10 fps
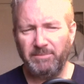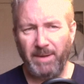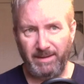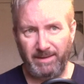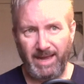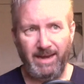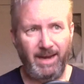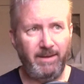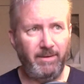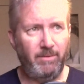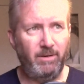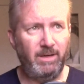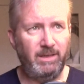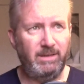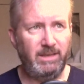back then, anyway, what
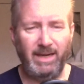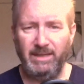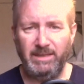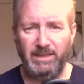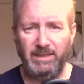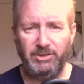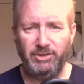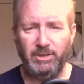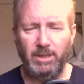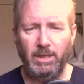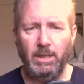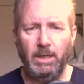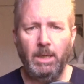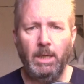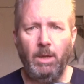1980-ish,
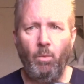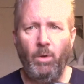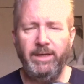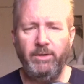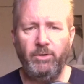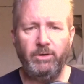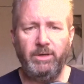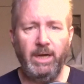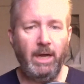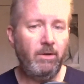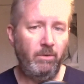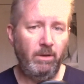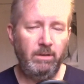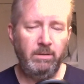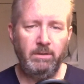where you could go
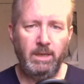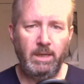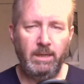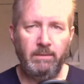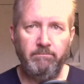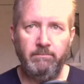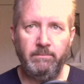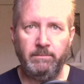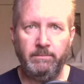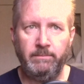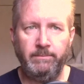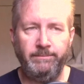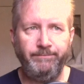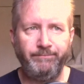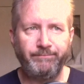um,
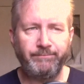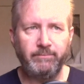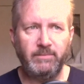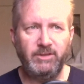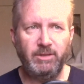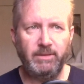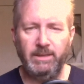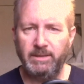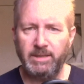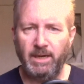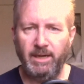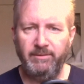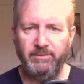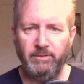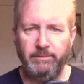to rehearse a high
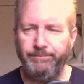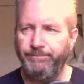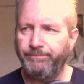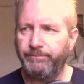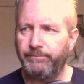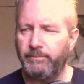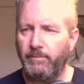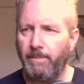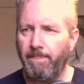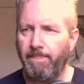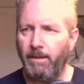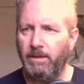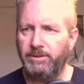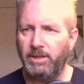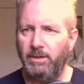fall.
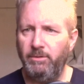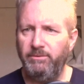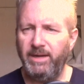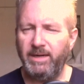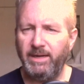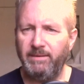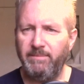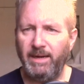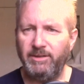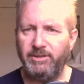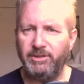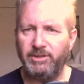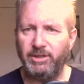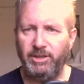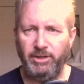So Vic had managed to
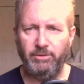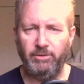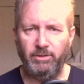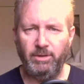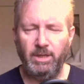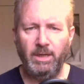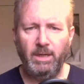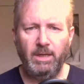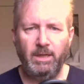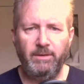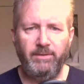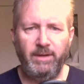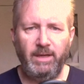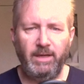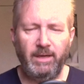secure
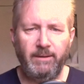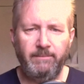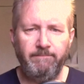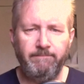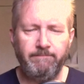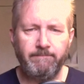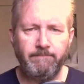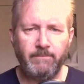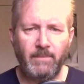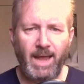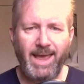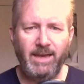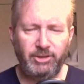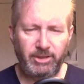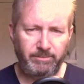the um,
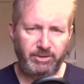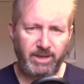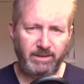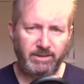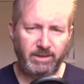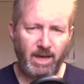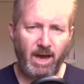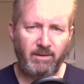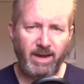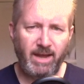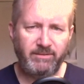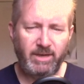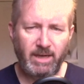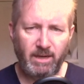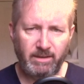airship sheds at RAF
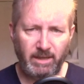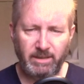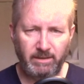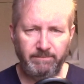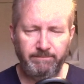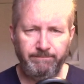Cardington,